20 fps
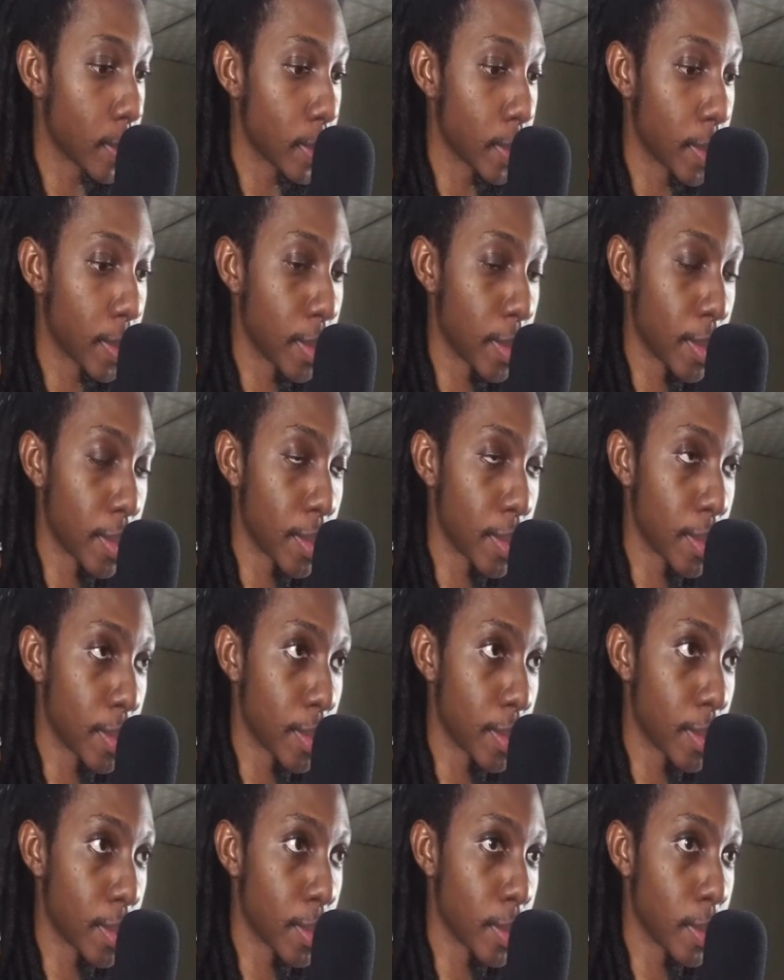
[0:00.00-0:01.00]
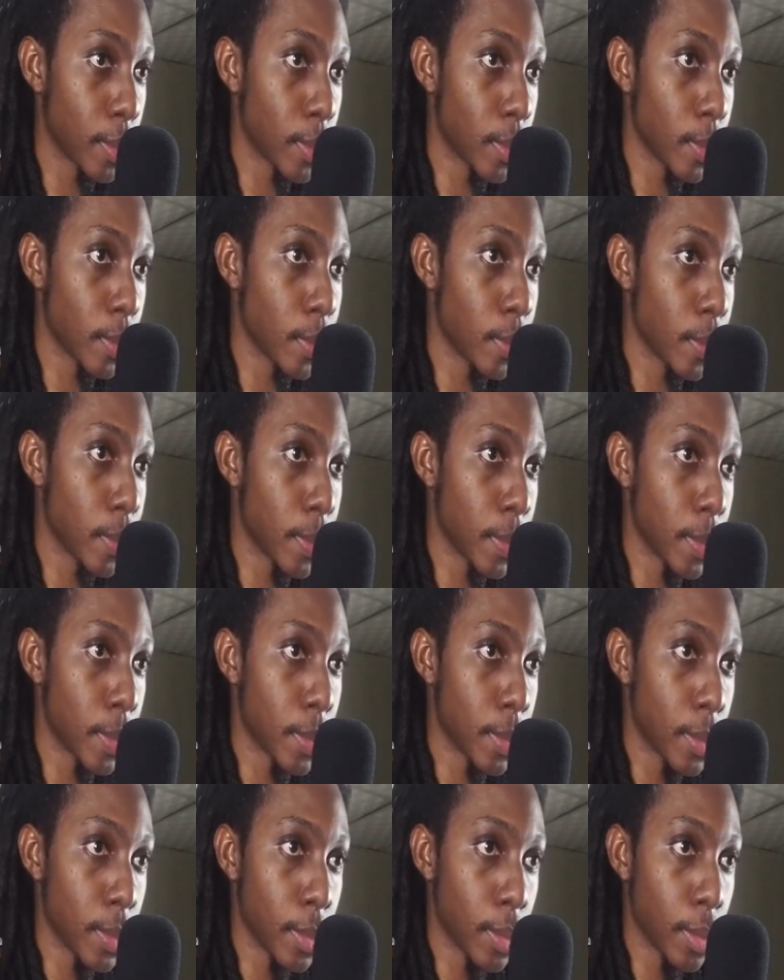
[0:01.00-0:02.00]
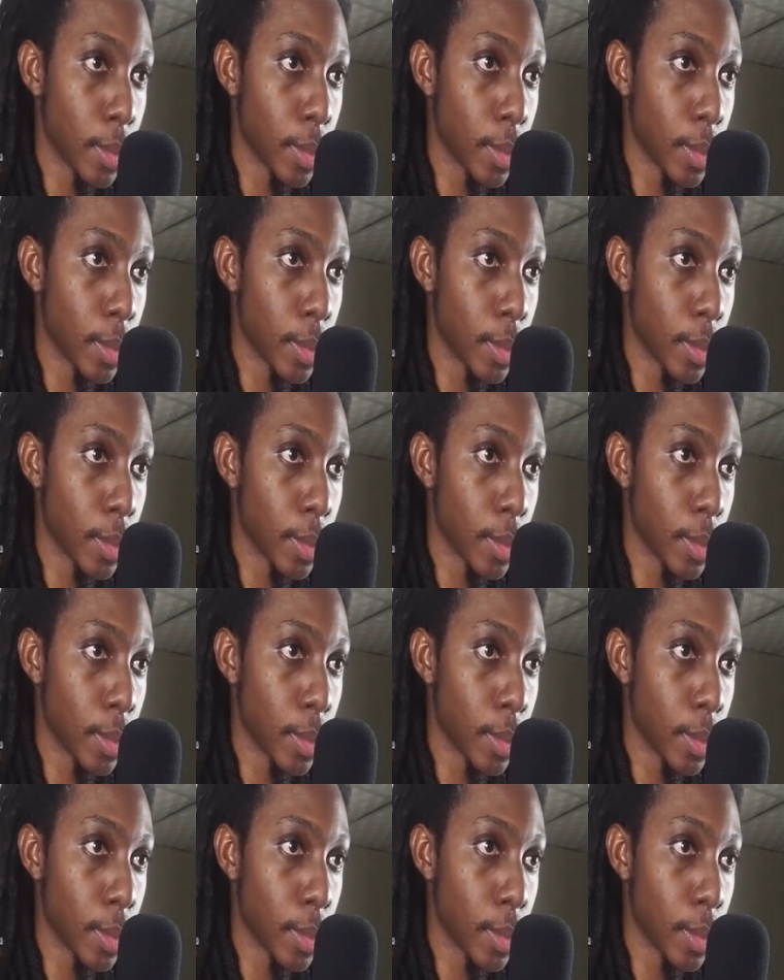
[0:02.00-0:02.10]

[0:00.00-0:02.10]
Nothing is said.